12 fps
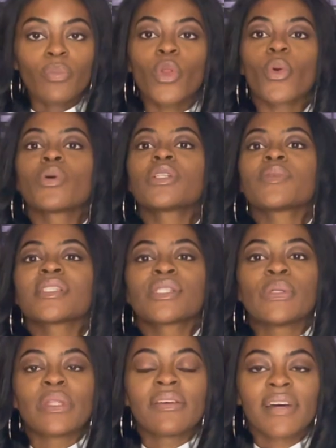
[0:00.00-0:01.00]
which was
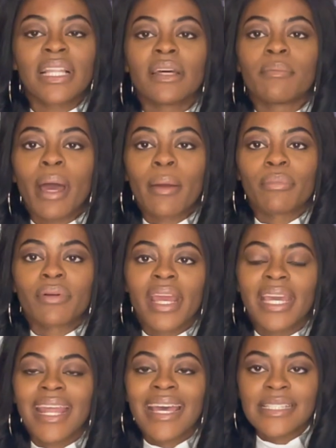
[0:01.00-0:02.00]
to develop my
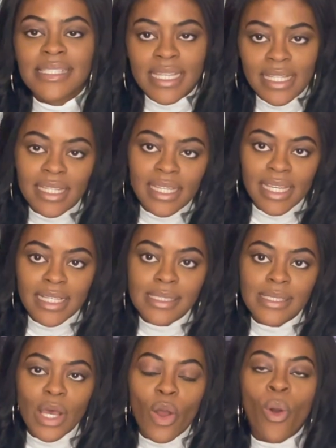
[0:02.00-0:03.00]
brand identity.
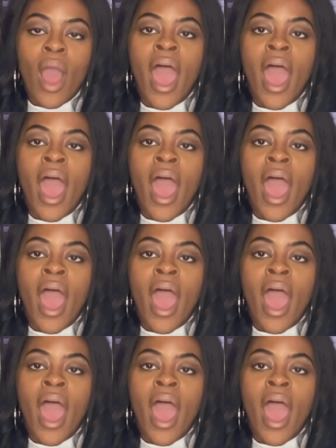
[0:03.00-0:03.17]
So